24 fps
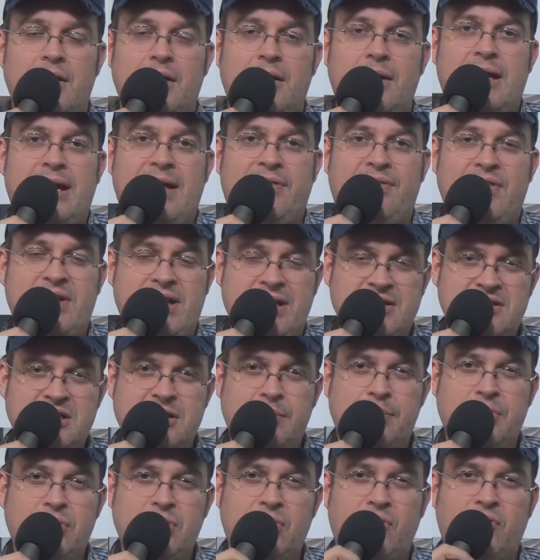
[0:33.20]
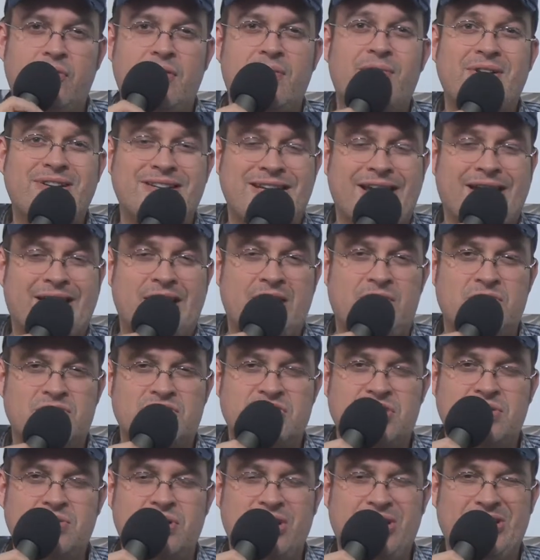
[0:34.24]
at the Intel booth, the TechLounge
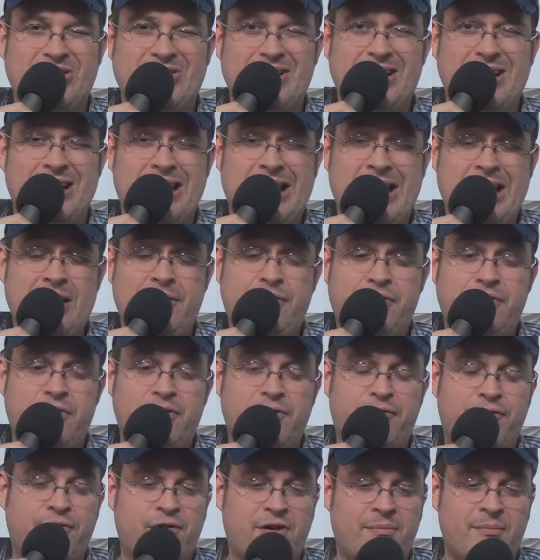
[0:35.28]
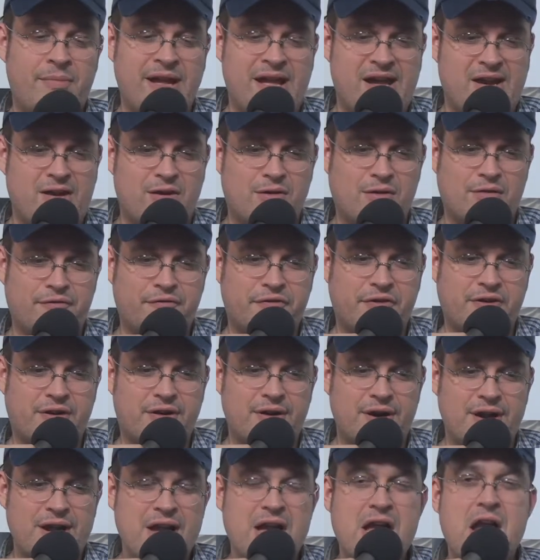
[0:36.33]
studio, live from Hanover.
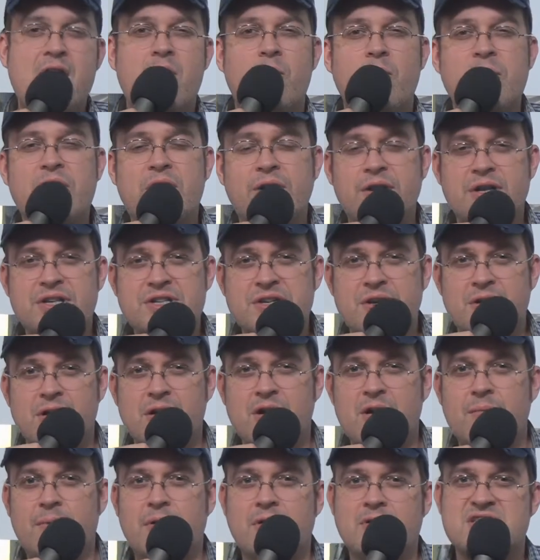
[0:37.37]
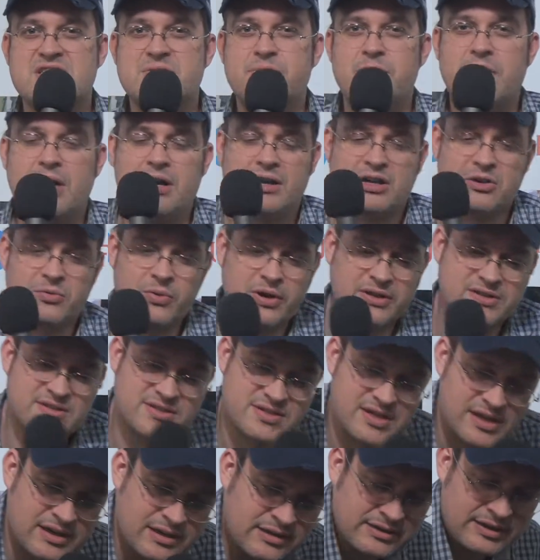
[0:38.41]
We're going to talk about smart grids,
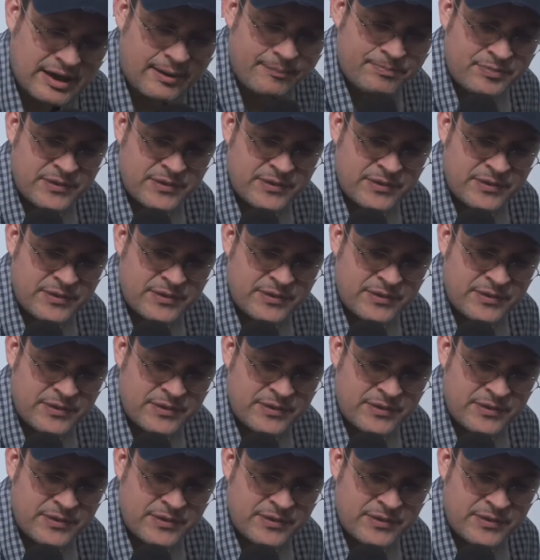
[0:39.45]
and I'm